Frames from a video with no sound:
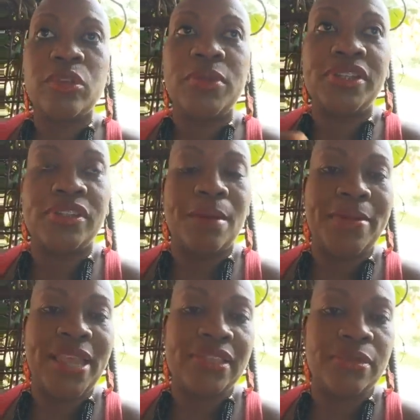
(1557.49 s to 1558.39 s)
which is
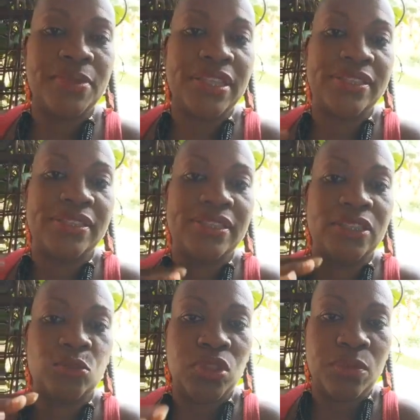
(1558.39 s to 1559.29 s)
amazing because
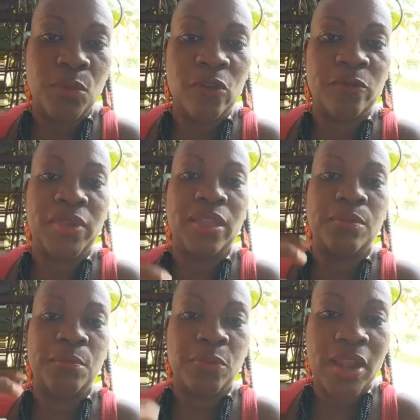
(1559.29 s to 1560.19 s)
it's with
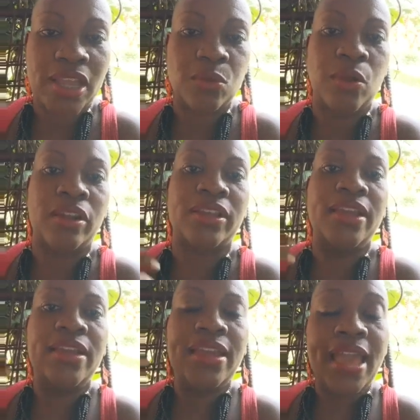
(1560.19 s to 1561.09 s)
movement, breath work,
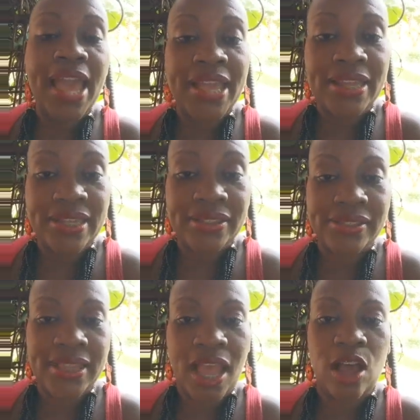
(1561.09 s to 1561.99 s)
and
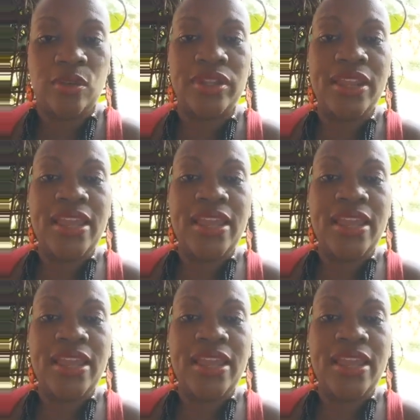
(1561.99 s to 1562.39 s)
sound.